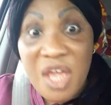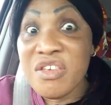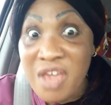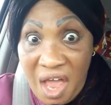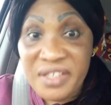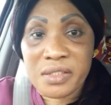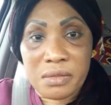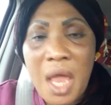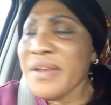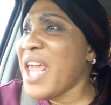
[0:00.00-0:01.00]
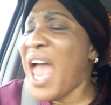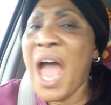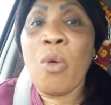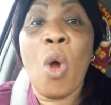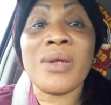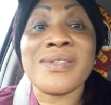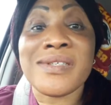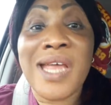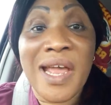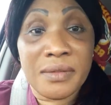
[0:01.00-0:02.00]
Yes, they are God
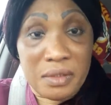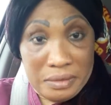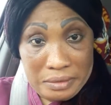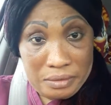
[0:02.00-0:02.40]
sent.